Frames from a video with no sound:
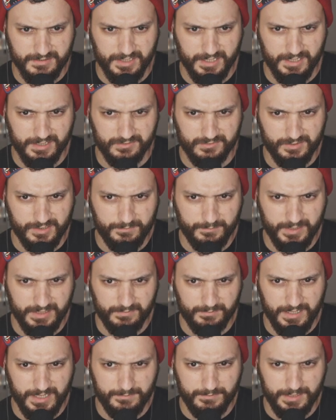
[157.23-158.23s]
uh, drop
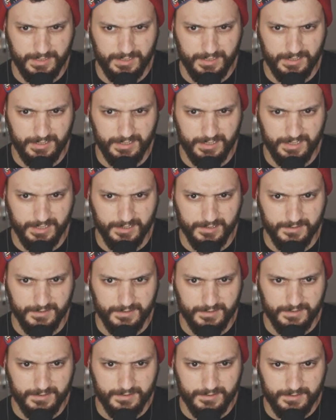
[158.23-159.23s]
it maybe here.
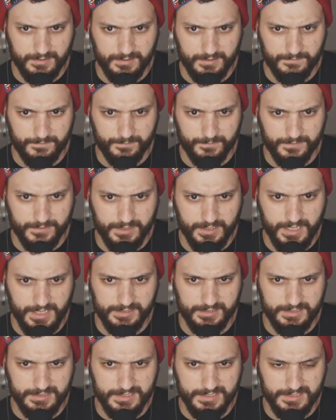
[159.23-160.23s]
Yeah,
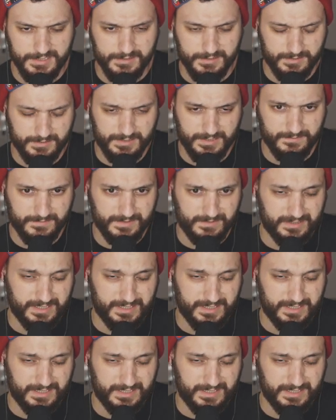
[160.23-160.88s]
this is seems